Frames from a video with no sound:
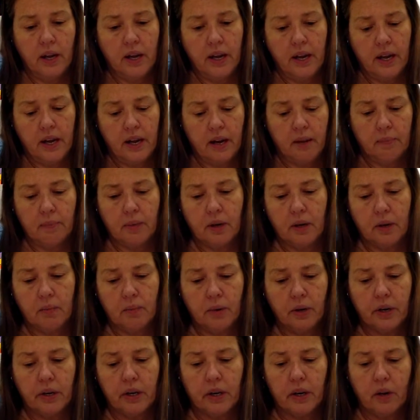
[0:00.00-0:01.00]
and I'm going to
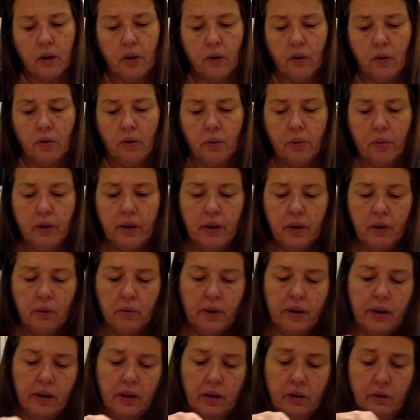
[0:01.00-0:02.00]
bring it all the way
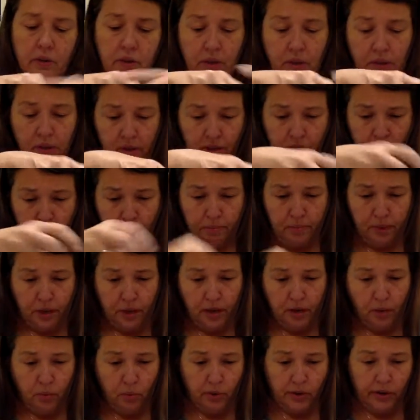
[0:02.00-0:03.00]
around to this
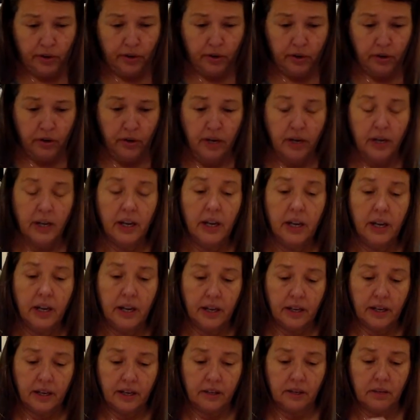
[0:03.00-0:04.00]
spot where
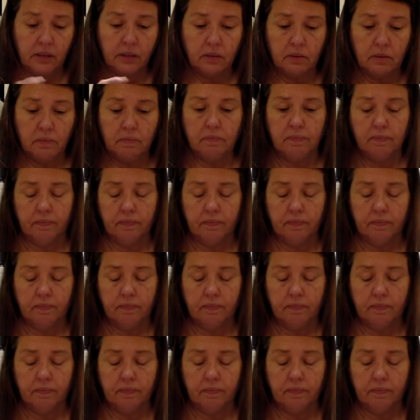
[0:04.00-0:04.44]
it gets